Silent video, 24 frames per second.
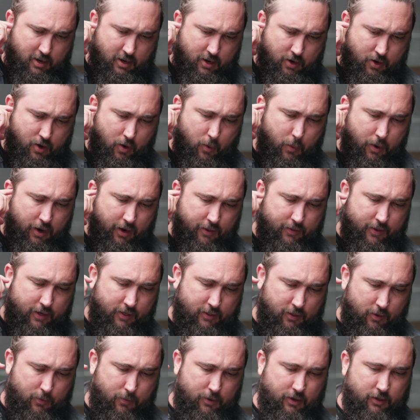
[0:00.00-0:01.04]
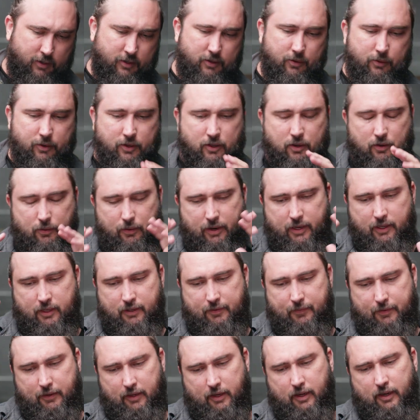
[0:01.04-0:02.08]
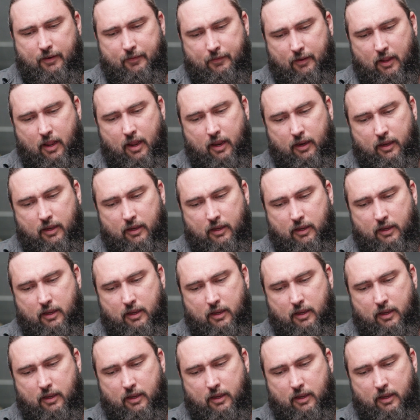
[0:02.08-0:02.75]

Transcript: one of the things I wanted to do is create this feeling of that